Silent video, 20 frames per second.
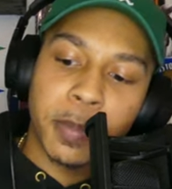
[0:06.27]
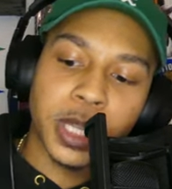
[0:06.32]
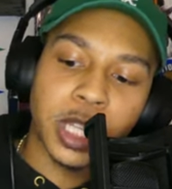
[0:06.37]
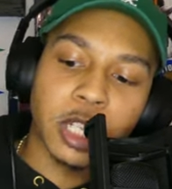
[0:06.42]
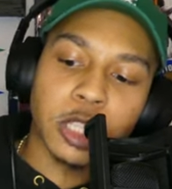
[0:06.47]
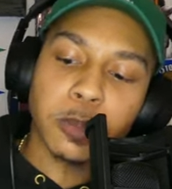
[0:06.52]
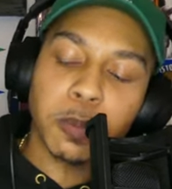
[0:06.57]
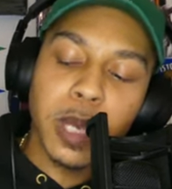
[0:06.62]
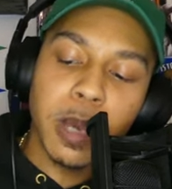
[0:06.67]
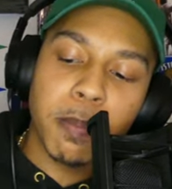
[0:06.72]
But
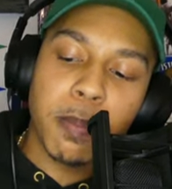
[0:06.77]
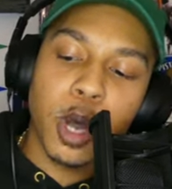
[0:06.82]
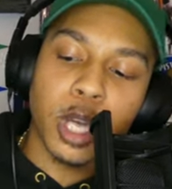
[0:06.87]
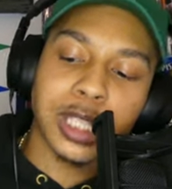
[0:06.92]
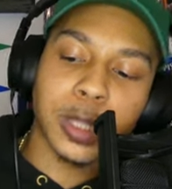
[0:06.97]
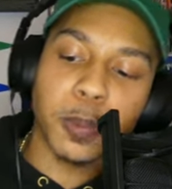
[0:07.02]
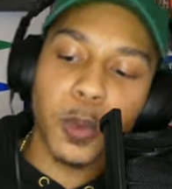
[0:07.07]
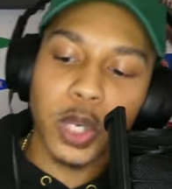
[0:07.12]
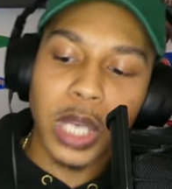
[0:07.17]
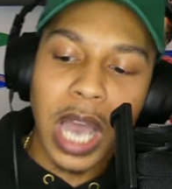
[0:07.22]
there's been
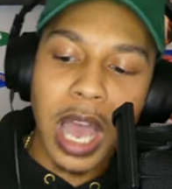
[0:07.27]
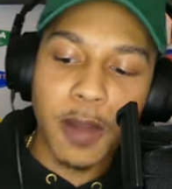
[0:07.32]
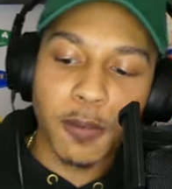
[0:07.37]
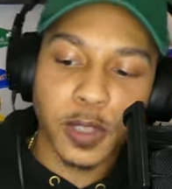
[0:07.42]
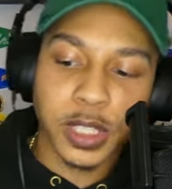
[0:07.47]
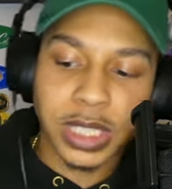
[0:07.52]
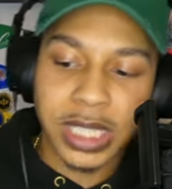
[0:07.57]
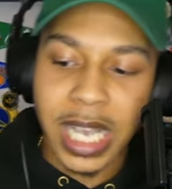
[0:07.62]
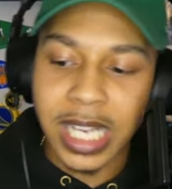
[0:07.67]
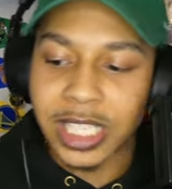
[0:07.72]
multiple
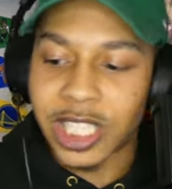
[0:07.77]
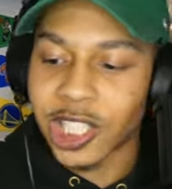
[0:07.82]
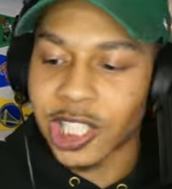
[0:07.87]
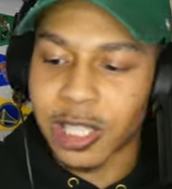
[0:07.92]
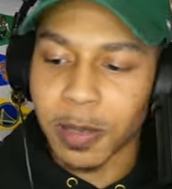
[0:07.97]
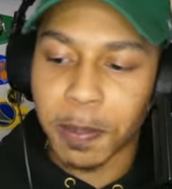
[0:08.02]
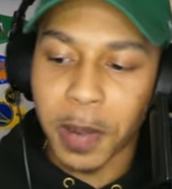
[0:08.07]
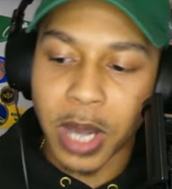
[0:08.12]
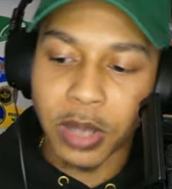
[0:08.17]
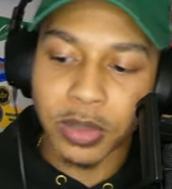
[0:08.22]

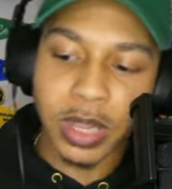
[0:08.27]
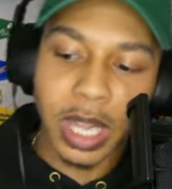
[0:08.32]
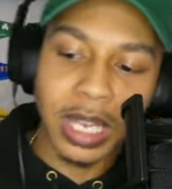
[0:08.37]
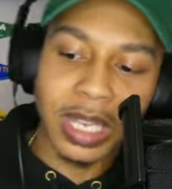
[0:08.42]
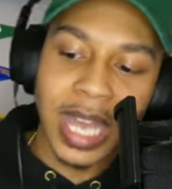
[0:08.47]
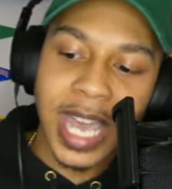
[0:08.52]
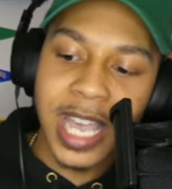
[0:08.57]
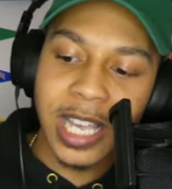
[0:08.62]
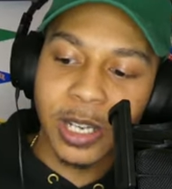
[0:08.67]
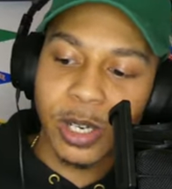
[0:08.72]
conversations about the
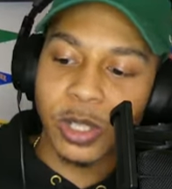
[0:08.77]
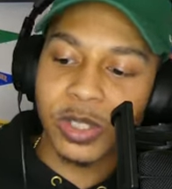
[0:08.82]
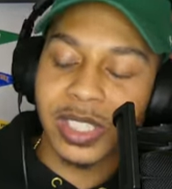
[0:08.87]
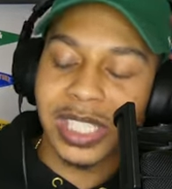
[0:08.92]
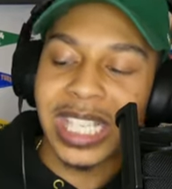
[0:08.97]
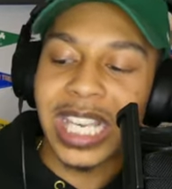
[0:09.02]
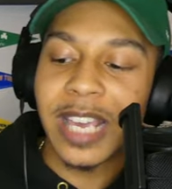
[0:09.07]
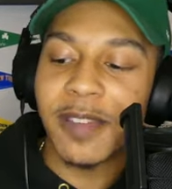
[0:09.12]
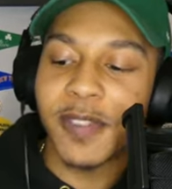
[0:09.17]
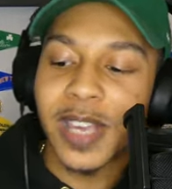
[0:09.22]
Lakers
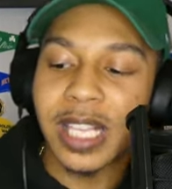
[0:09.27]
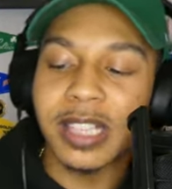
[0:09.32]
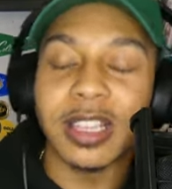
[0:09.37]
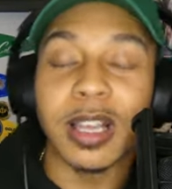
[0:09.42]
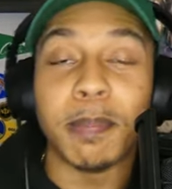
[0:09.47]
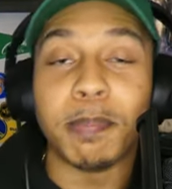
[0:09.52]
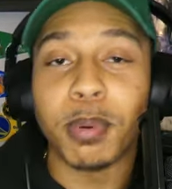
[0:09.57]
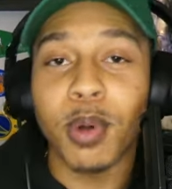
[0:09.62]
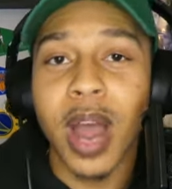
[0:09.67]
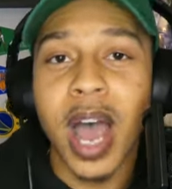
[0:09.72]
giving
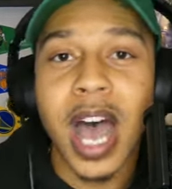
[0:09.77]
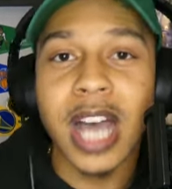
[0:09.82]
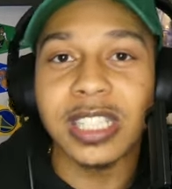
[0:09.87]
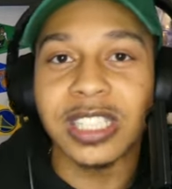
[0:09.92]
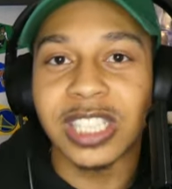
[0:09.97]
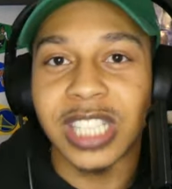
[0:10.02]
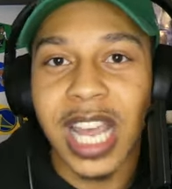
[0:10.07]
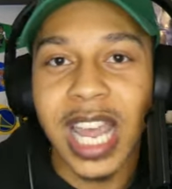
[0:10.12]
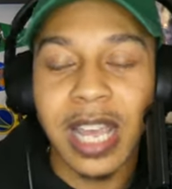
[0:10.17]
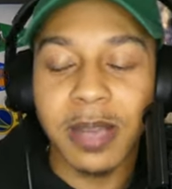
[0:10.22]

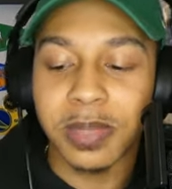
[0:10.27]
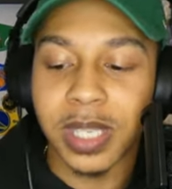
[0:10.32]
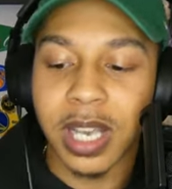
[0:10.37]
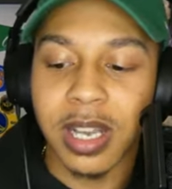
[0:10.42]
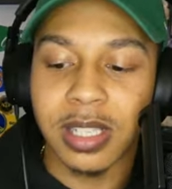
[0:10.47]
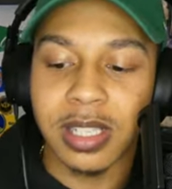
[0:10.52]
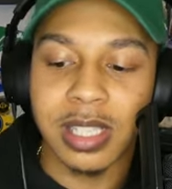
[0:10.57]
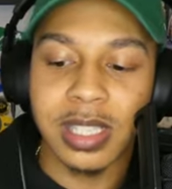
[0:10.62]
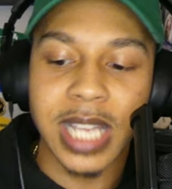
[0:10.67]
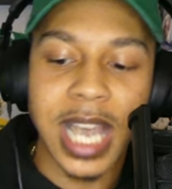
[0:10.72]
LeBron James
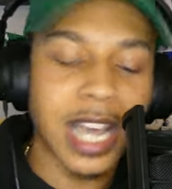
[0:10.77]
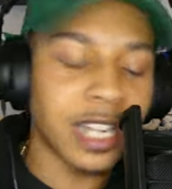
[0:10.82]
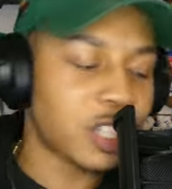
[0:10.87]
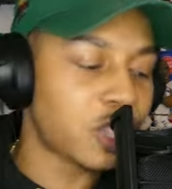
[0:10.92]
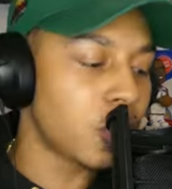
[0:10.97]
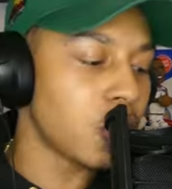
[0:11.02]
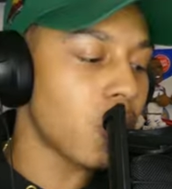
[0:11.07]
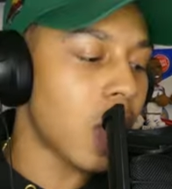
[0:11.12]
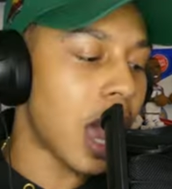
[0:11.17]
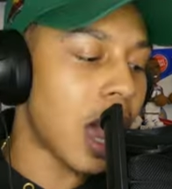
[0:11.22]
a
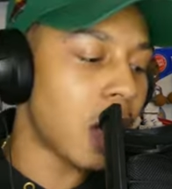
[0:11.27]
statue